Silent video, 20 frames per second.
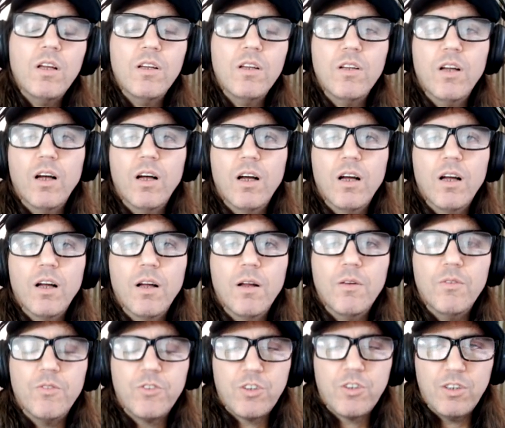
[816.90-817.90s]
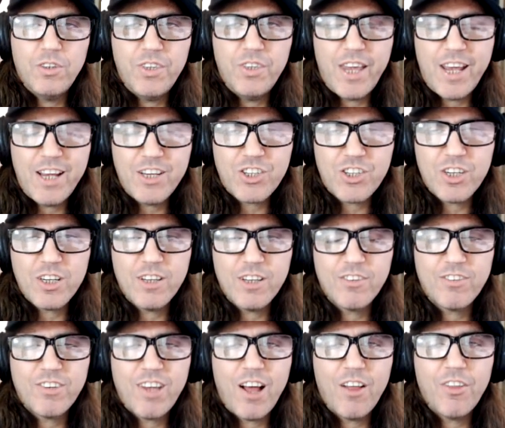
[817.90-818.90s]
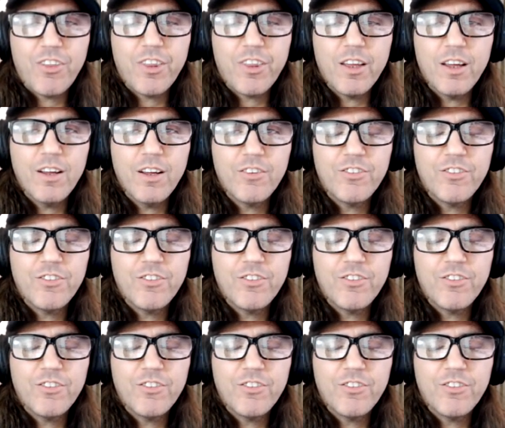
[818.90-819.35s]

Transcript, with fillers: Uh, nation in South uh,